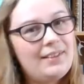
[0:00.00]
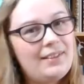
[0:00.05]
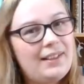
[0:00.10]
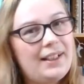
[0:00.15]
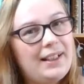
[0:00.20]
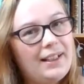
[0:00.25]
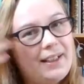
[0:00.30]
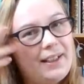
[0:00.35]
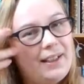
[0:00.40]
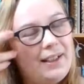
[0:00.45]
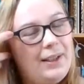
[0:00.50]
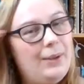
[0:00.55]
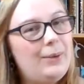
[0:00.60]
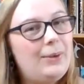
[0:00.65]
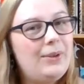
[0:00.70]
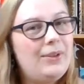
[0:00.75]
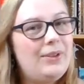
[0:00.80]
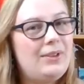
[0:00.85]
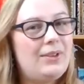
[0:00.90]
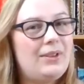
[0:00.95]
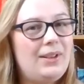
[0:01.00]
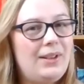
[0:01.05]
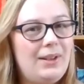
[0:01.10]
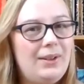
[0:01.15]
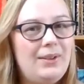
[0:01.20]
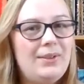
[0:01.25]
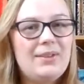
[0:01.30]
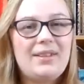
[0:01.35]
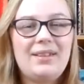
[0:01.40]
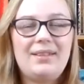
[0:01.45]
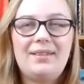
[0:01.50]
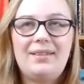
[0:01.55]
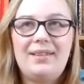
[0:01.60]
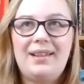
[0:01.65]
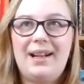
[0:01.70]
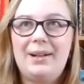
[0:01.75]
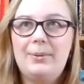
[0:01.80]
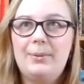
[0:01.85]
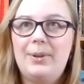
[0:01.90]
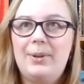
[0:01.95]
Like, you could use
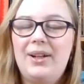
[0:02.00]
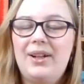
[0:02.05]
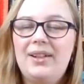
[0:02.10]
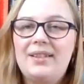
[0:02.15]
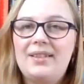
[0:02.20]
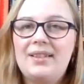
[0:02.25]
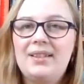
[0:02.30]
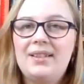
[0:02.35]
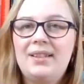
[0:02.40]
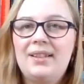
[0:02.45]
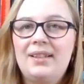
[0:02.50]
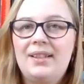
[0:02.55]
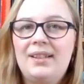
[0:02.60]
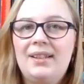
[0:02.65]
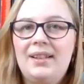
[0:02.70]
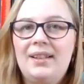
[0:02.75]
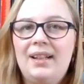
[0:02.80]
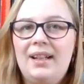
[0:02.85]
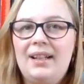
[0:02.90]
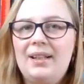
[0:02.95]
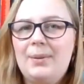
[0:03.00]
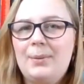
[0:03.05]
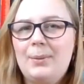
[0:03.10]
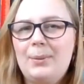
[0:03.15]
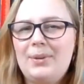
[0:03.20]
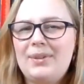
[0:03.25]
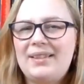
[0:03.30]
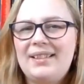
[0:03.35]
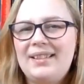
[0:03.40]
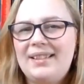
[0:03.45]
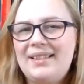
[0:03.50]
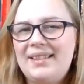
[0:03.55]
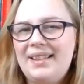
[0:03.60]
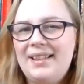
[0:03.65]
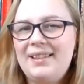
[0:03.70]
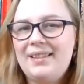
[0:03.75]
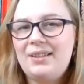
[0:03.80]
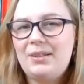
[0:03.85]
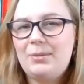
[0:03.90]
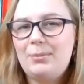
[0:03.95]
that word and it wasn't
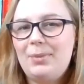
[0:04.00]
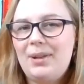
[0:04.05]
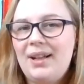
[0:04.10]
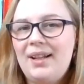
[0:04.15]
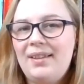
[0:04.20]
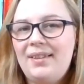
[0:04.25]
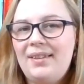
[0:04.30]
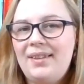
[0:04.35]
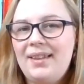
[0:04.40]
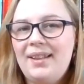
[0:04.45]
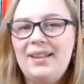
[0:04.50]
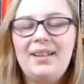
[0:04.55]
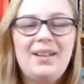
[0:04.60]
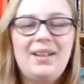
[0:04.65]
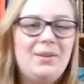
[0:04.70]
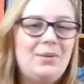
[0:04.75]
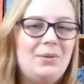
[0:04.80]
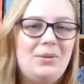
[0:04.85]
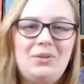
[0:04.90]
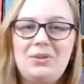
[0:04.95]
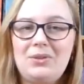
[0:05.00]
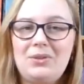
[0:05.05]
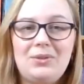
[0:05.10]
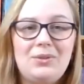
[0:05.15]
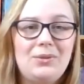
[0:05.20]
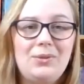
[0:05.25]
seen as a bad thing, it was just